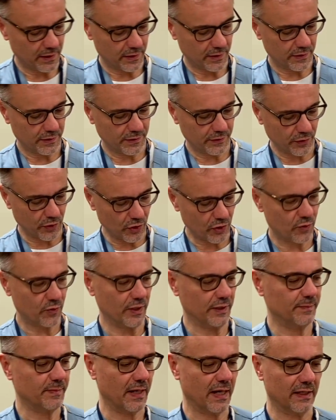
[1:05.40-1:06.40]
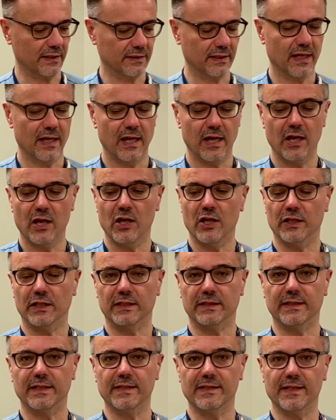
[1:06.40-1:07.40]
circuit part
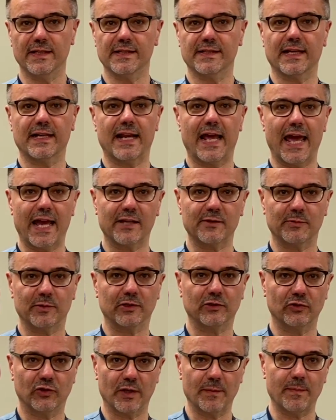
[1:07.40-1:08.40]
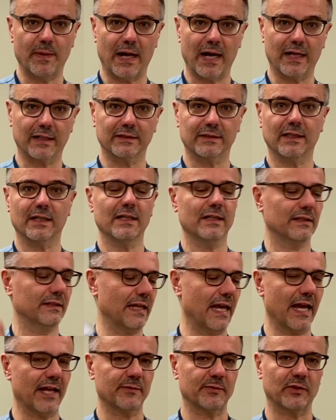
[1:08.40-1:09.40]
this is an expiratory part, the
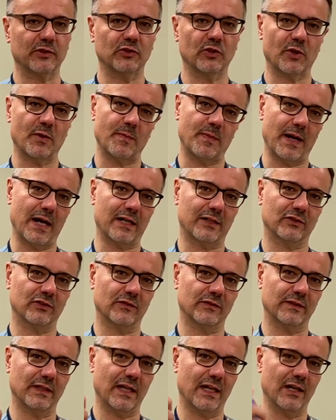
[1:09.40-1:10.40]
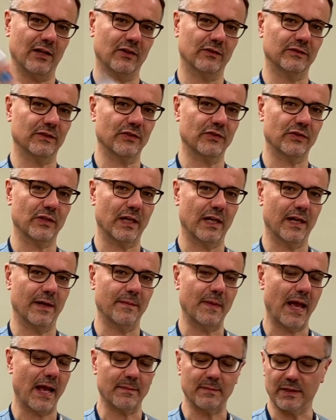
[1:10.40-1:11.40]
expiratory part of the, of
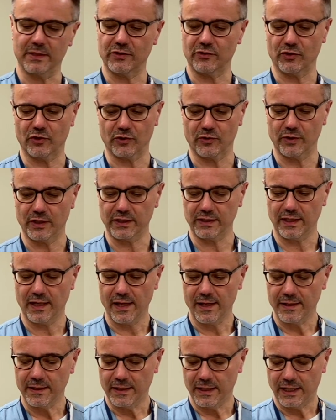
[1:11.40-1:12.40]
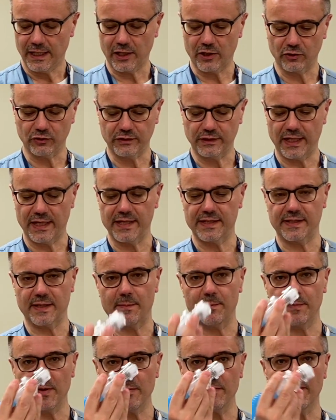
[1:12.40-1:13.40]
the uh, circuit. It contains a
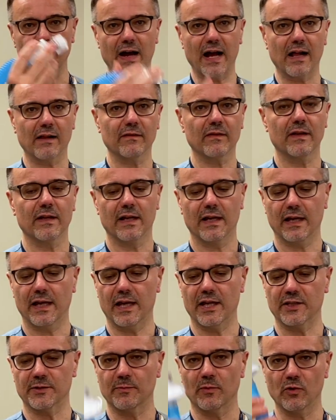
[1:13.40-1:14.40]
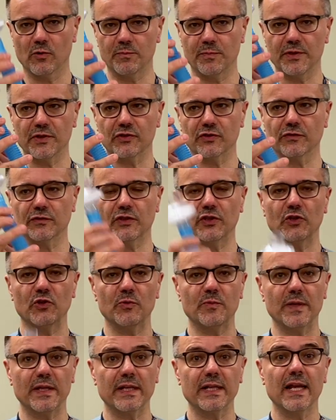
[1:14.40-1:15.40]
PEEP valve, a small piece of
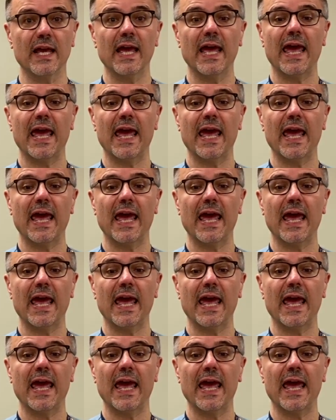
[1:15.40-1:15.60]
tubing,